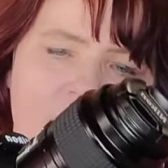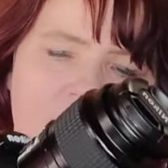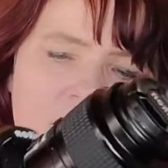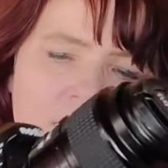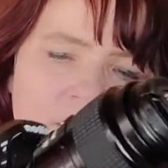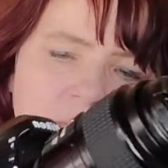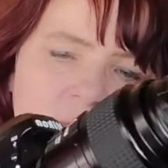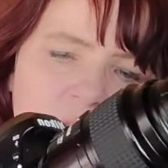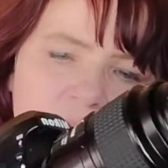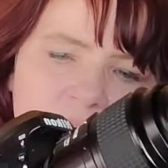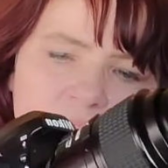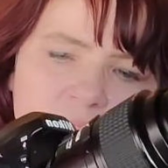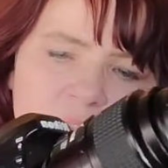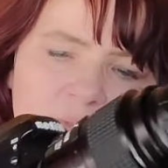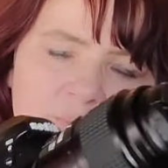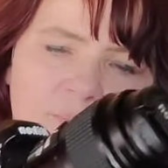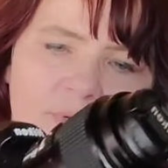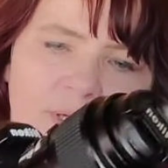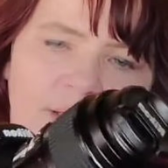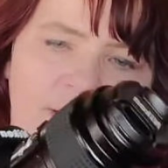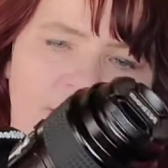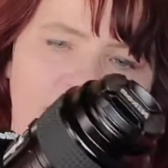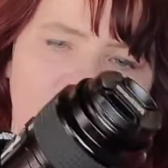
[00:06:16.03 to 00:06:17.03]
This is
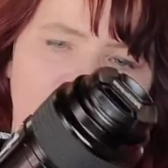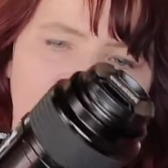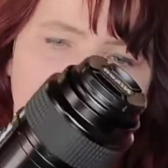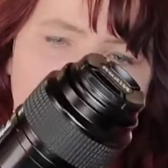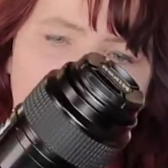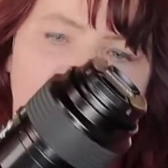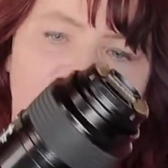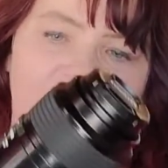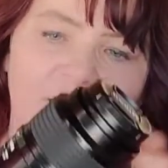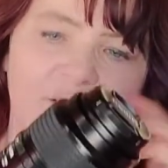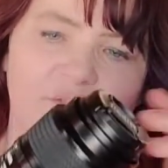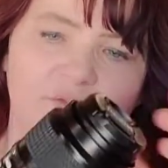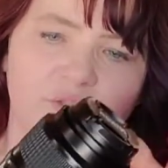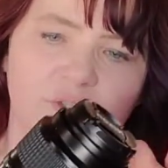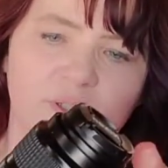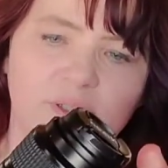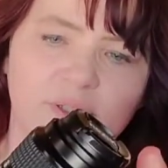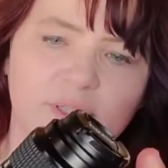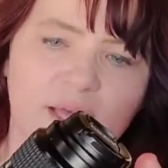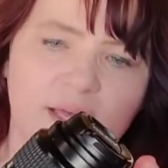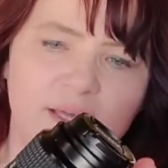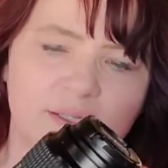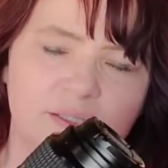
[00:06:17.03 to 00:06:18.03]
my favorite
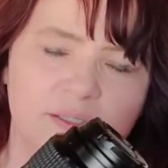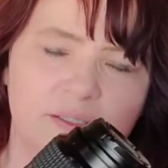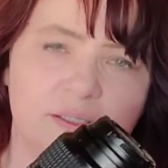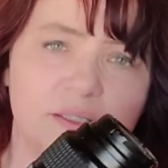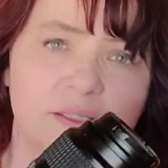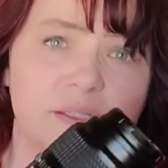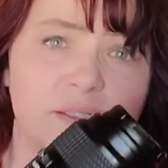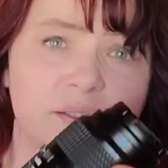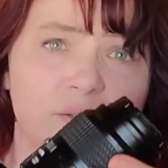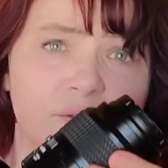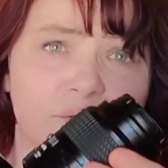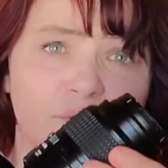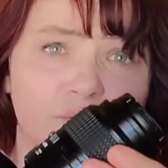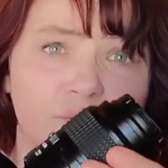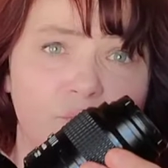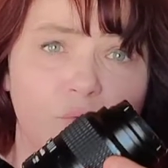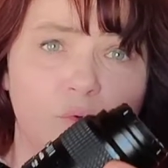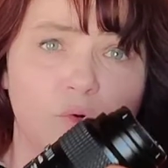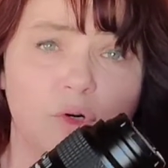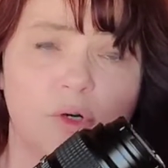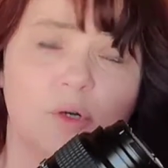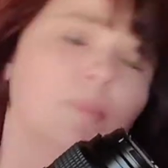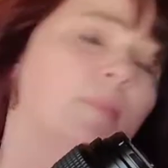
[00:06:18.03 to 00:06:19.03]
lens
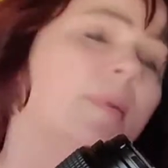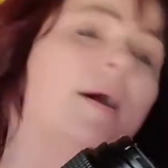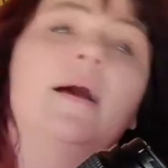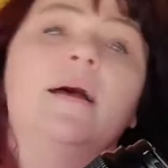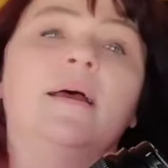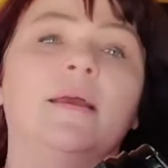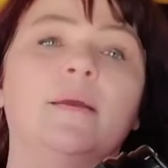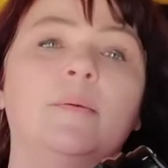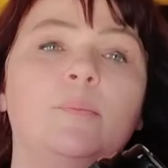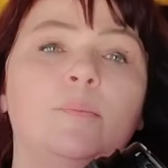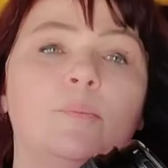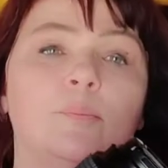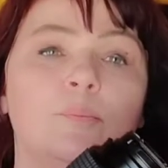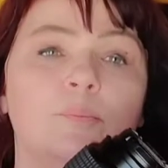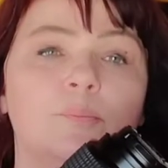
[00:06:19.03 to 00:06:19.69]
for my